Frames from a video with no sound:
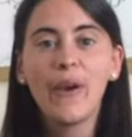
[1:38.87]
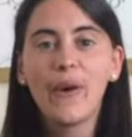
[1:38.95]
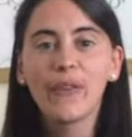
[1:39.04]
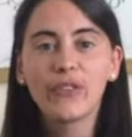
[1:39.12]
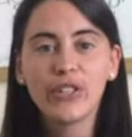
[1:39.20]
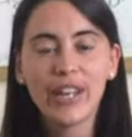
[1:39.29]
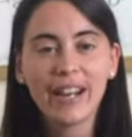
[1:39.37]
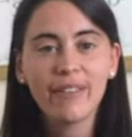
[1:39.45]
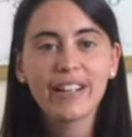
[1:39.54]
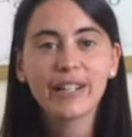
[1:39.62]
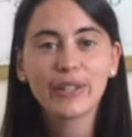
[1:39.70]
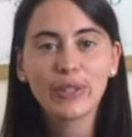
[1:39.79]
of
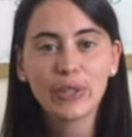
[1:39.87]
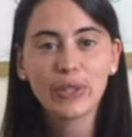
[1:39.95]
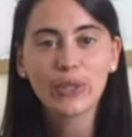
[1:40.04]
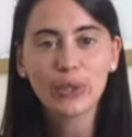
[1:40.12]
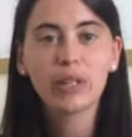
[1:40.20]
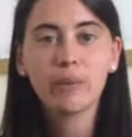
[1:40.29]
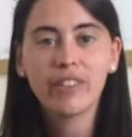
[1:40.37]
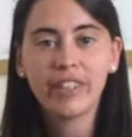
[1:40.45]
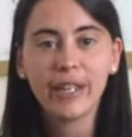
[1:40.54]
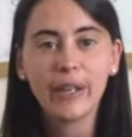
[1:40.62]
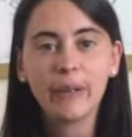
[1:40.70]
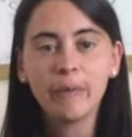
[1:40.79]
sharing a story
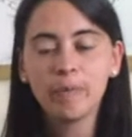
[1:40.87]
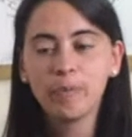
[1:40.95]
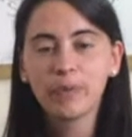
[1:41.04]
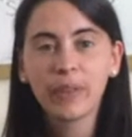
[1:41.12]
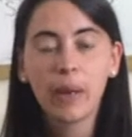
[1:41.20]
with you,